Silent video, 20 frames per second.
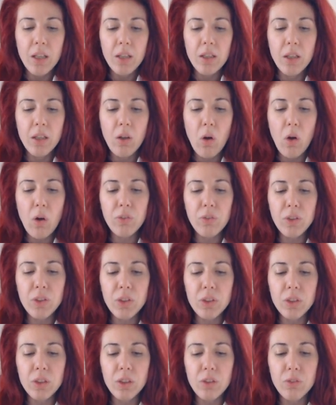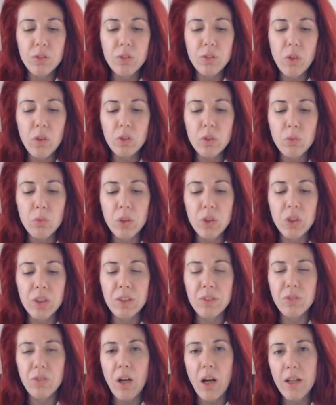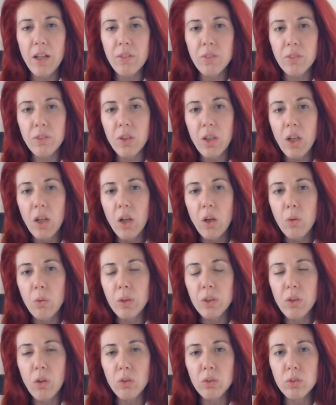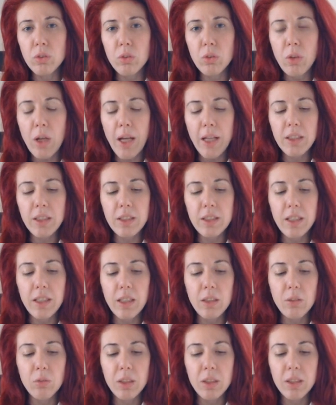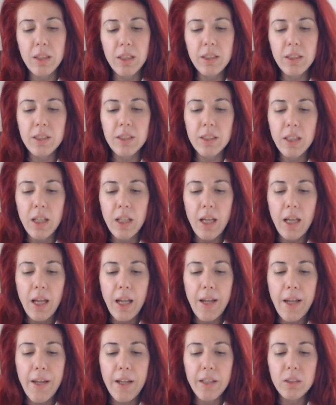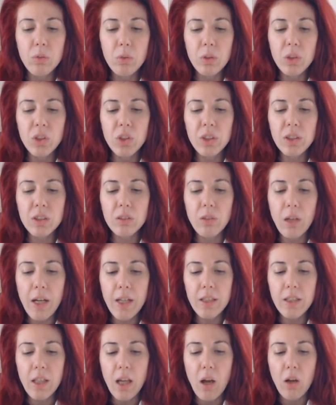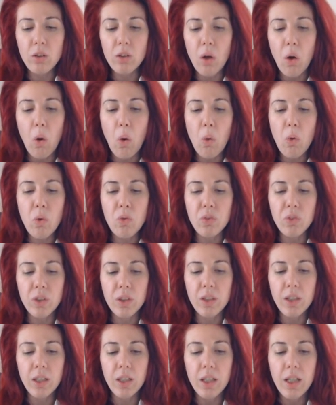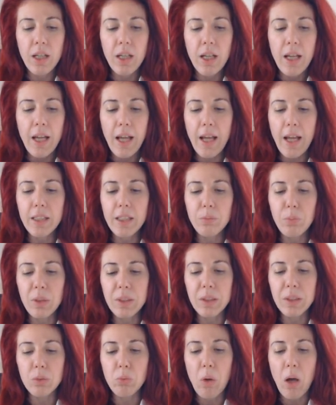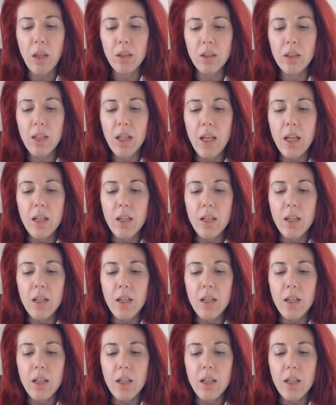The coefficient in front, which is five, we don't do anything with it, and we just write down over n plus one.